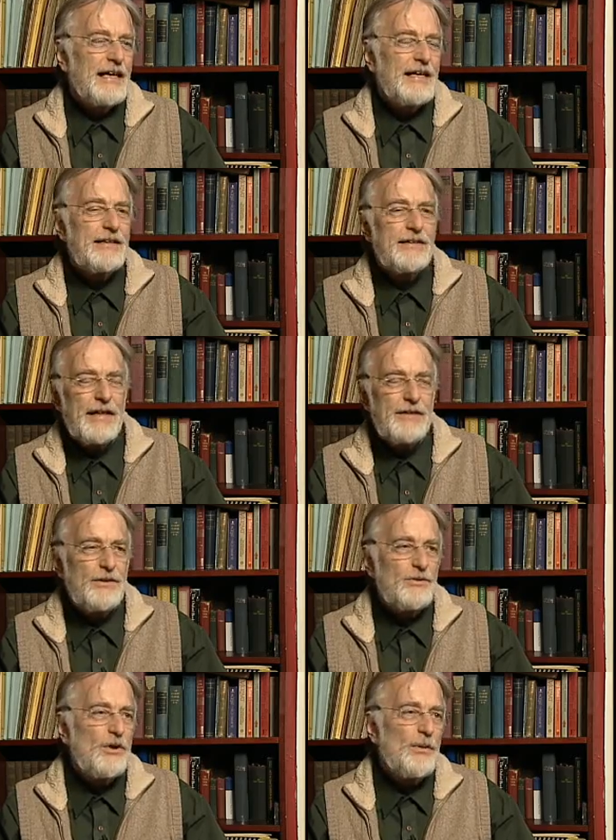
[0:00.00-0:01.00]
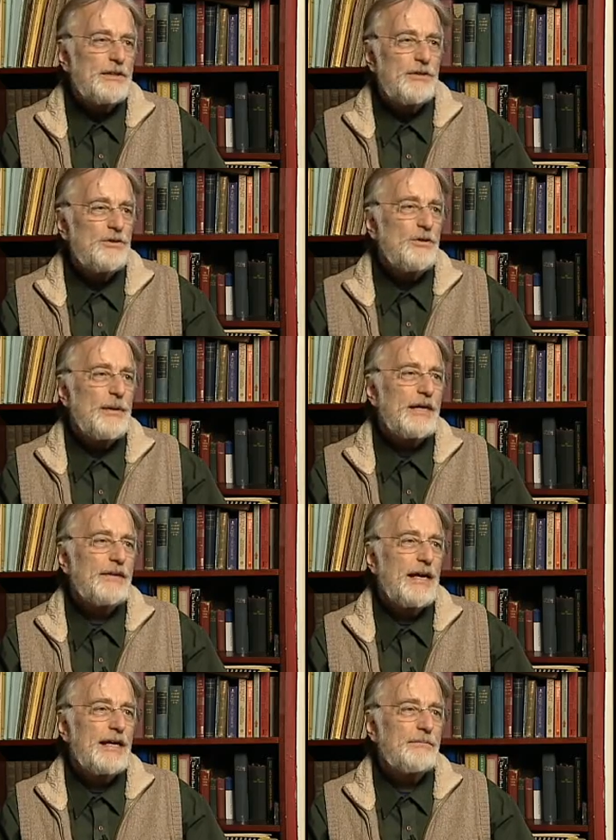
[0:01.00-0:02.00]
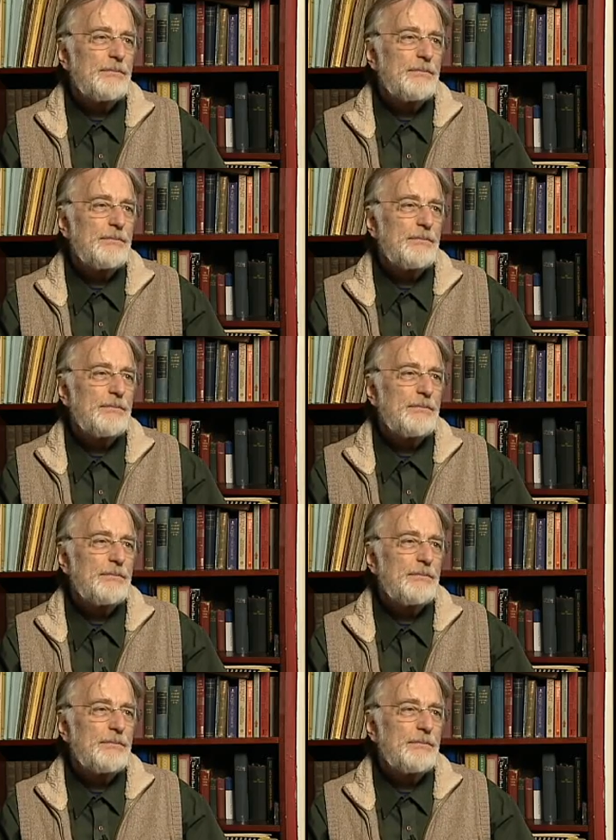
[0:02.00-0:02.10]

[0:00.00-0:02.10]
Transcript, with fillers: And I don't know what to do about that